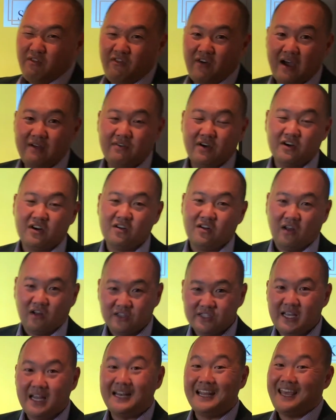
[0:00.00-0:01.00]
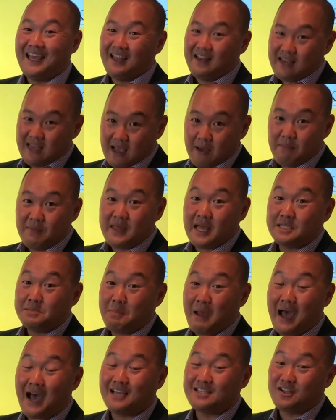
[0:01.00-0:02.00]
to $500, and again, yep, that's
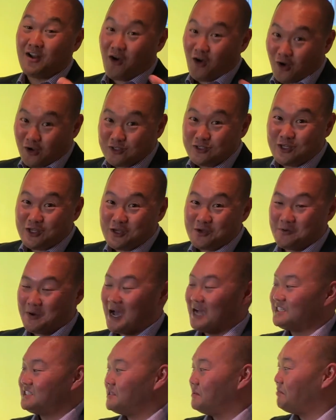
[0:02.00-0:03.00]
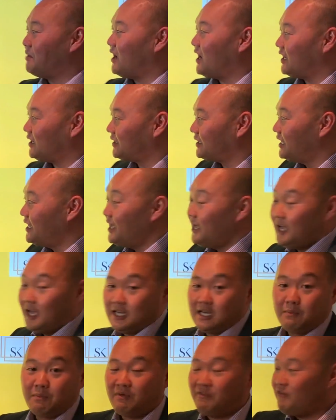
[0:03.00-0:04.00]
passed on to you as the buyer.
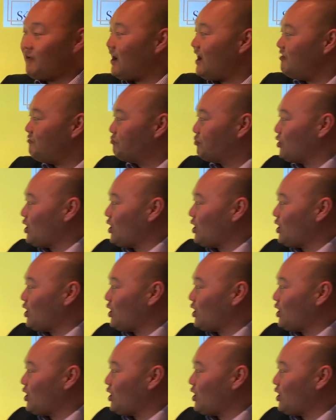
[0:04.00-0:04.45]
Number five,